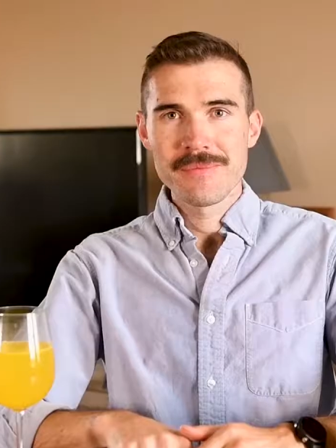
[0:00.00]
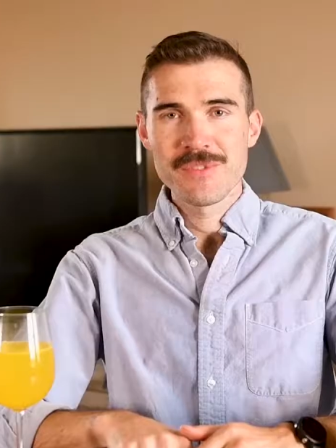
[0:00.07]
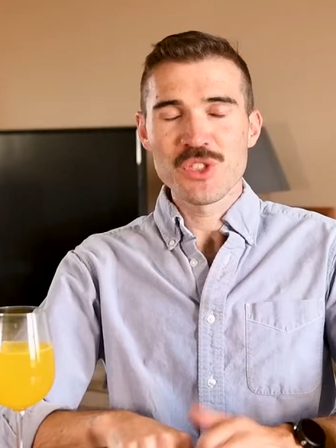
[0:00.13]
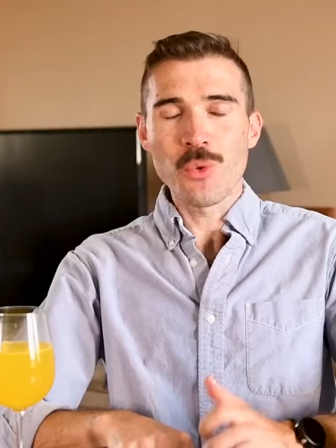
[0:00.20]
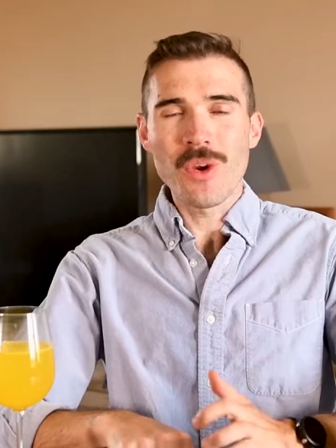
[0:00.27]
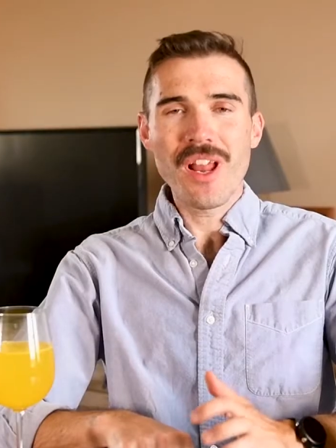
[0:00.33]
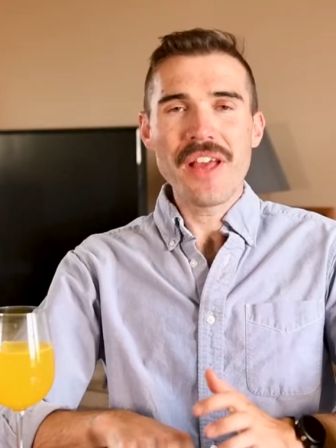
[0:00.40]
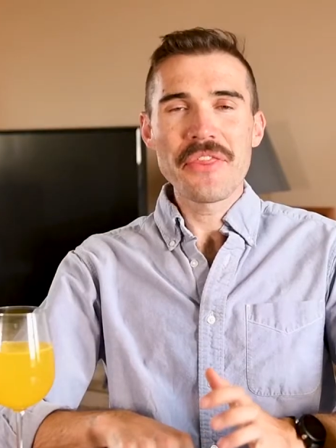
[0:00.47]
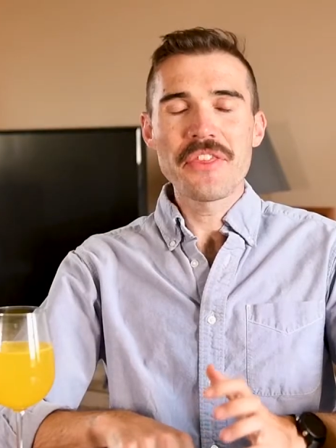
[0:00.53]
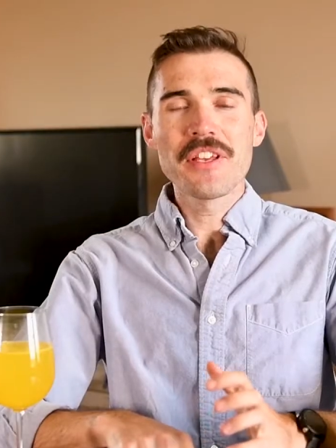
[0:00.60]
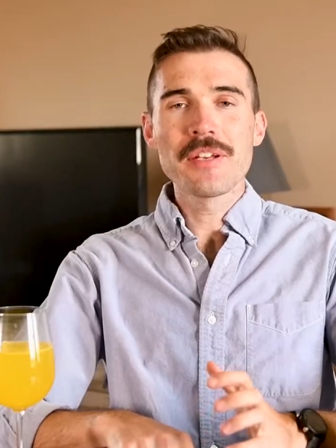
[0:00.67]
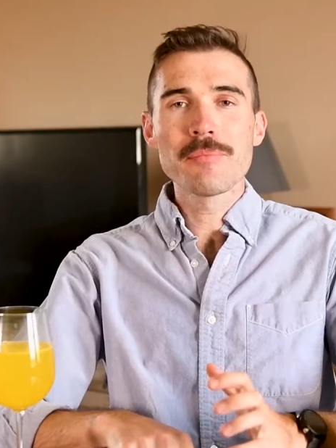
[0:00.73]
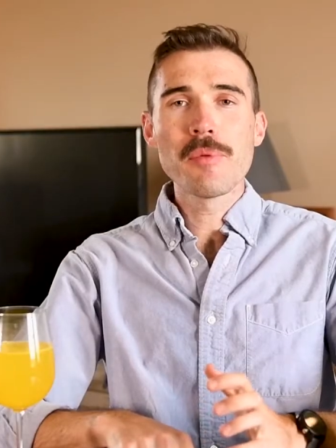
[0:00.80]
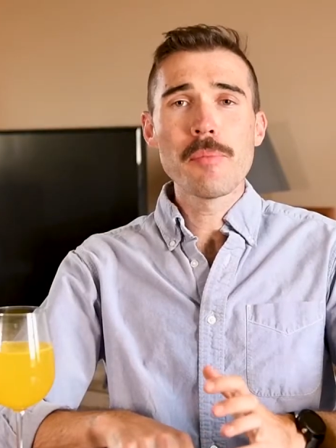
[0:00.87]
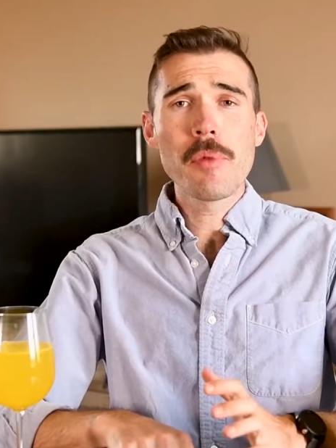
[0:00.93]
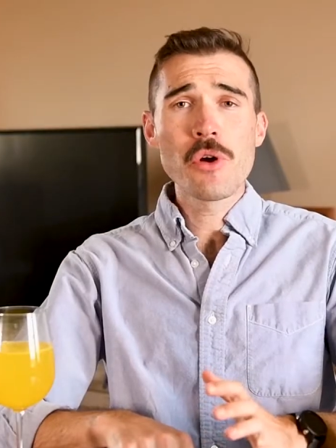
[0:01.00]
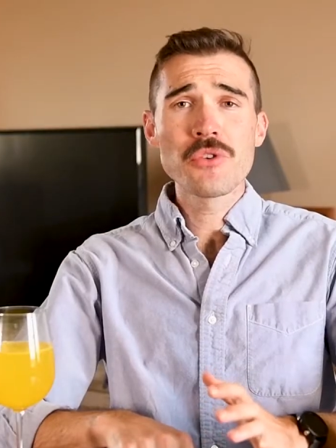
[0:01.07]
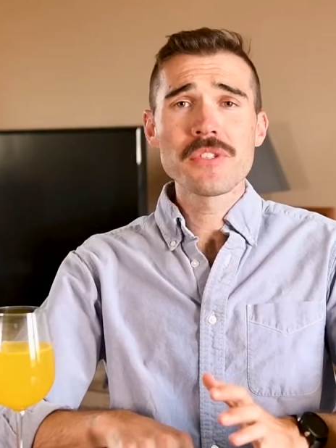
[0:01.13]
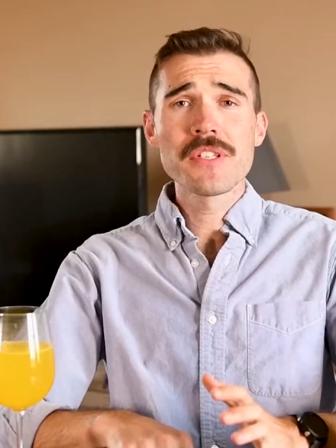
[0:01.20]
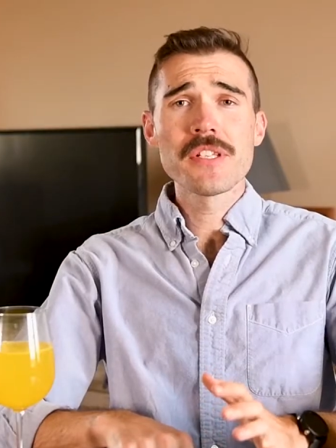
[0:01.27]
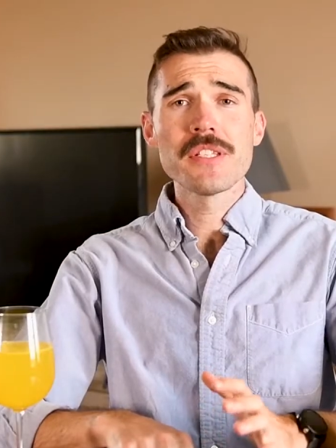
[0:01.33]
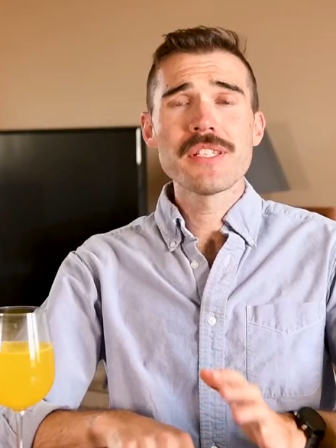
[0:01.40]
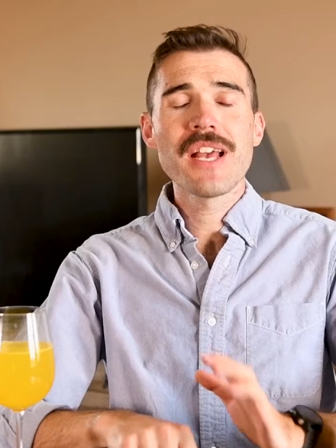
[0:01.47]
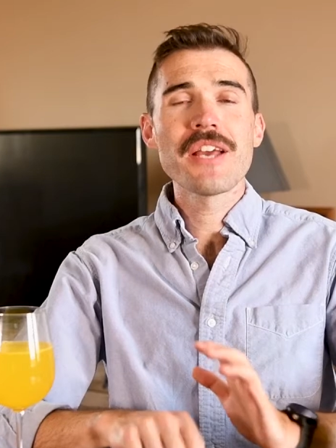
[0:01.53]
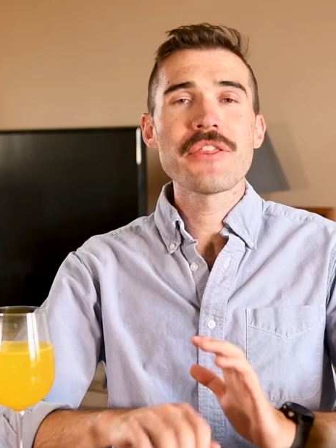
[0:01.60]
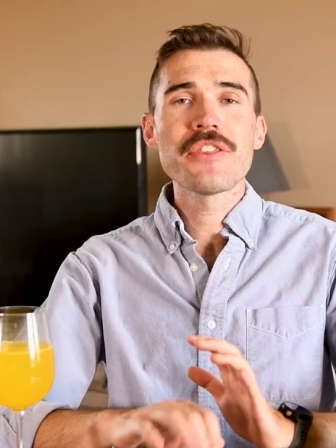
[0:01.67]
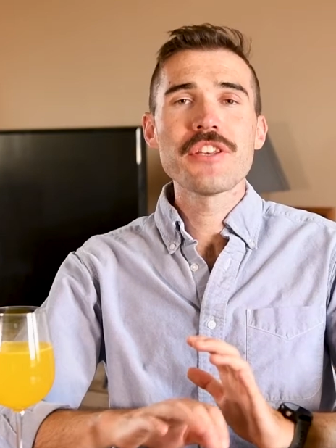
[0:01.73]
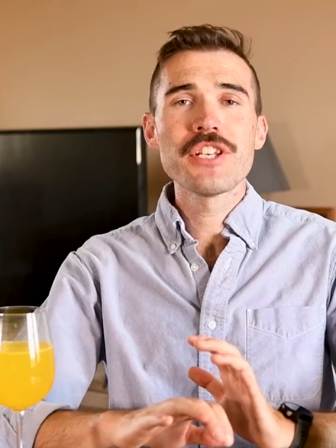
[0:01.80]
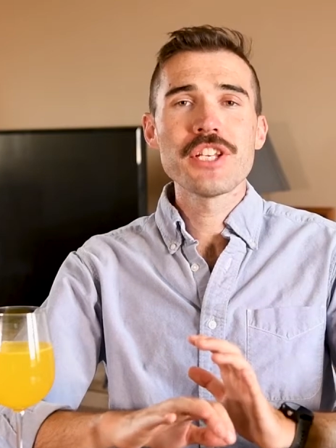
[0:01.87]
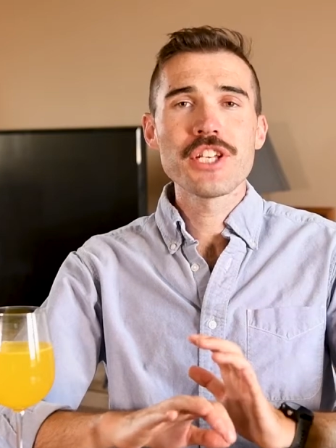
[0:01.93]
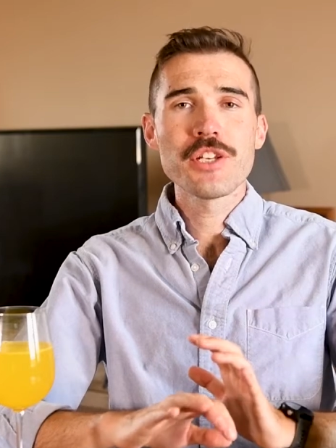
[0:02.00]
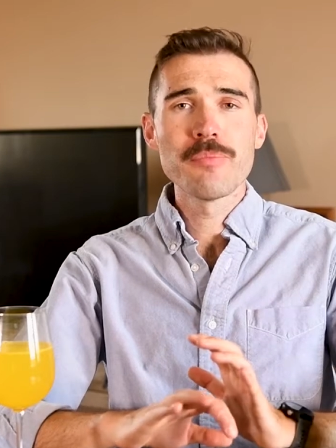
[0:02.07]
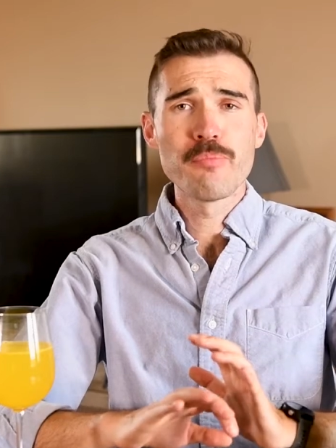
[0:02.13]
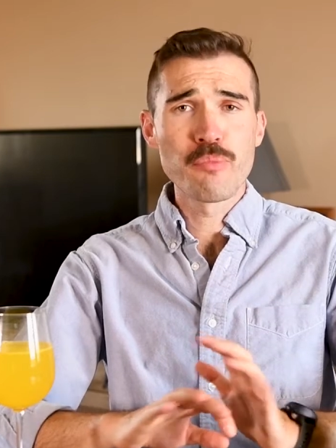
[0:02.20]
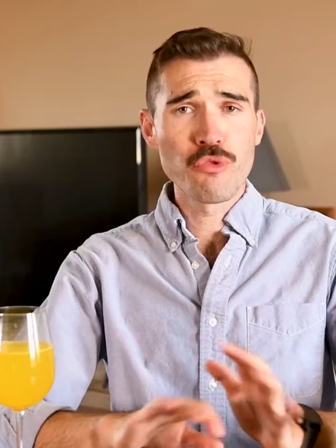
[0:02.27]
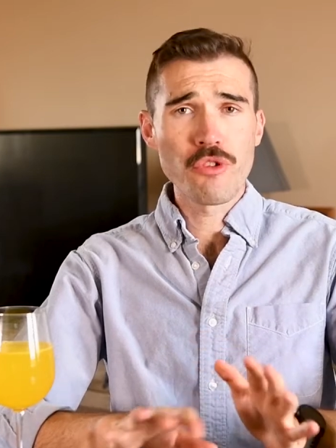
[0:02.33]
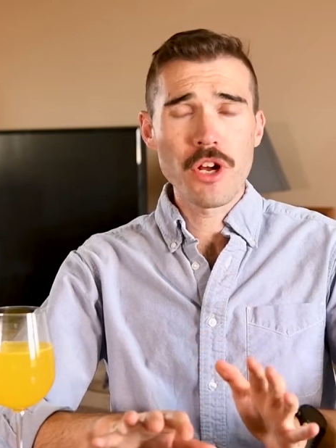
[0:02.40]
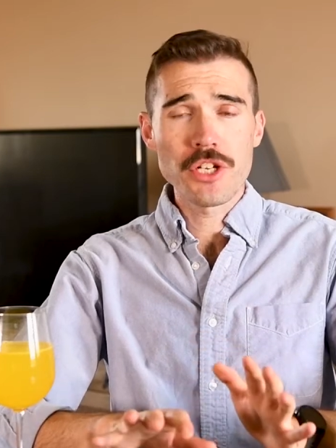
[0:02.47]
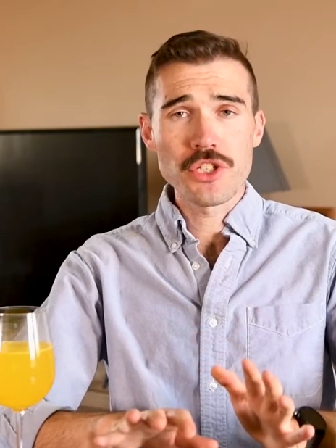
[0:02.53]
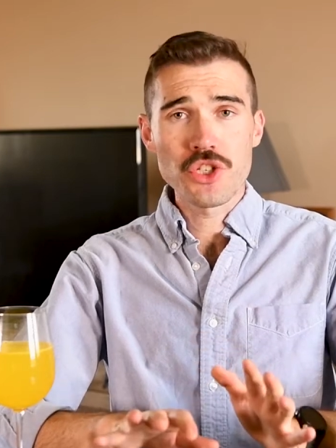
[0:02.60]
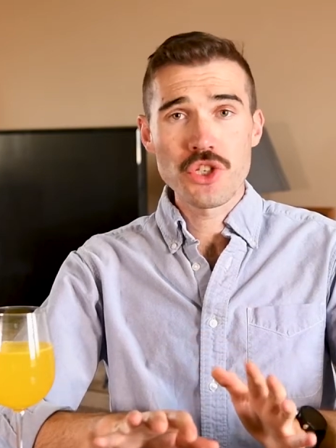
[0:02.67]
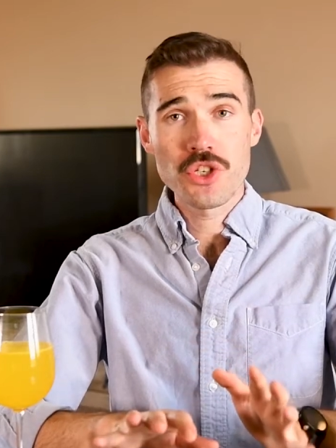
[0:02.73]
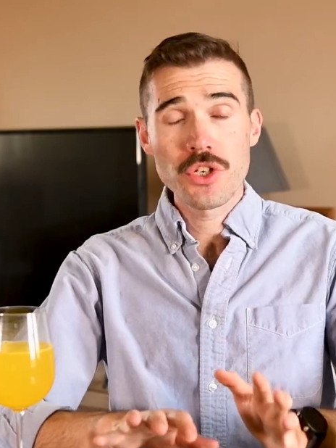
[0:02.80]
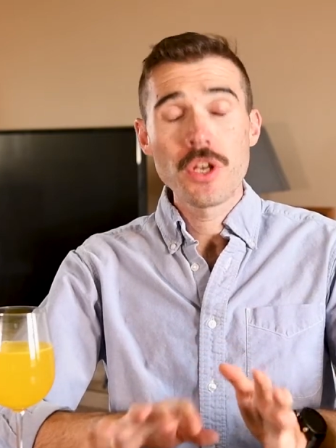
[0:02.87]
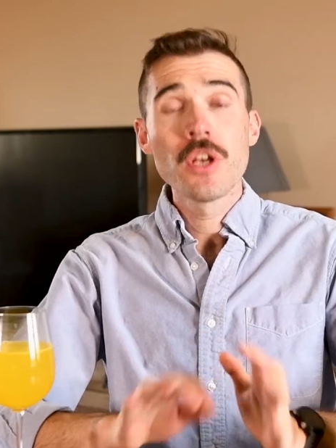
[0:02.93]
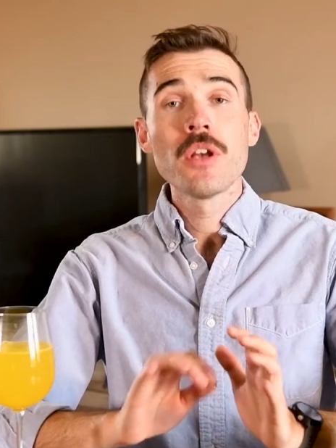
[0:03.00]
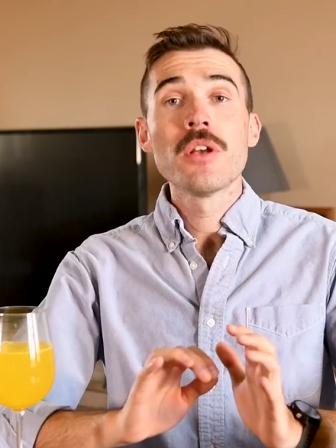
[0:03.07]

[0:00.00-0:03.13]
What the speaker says: So when I think mimosas, I think brunch,